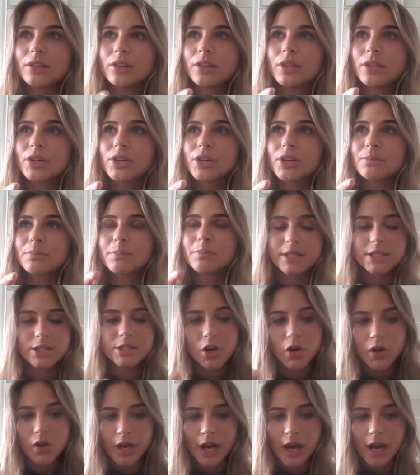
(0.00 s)
look
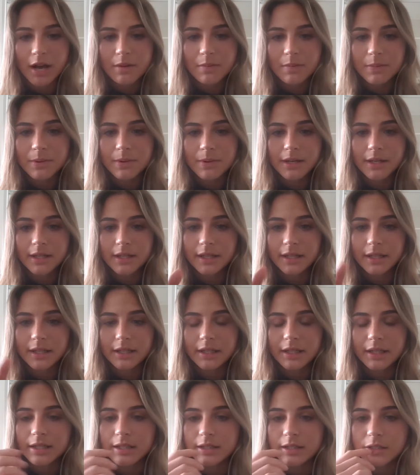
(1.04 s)
Bitcoin up and
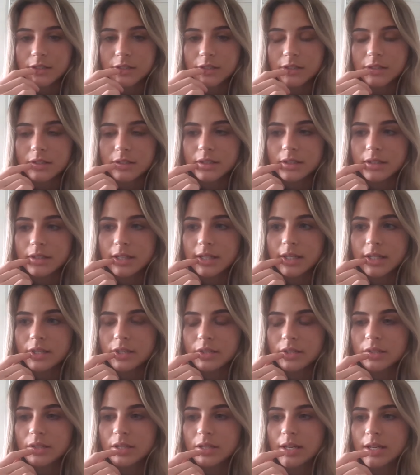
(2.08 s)
and and
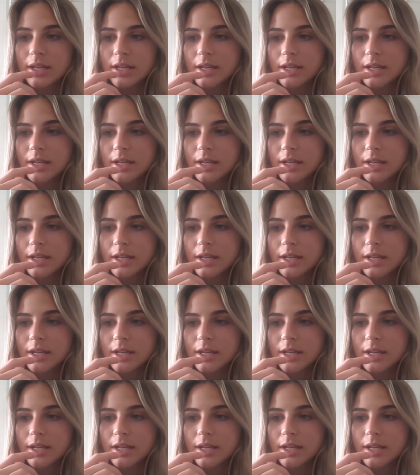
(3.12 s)
like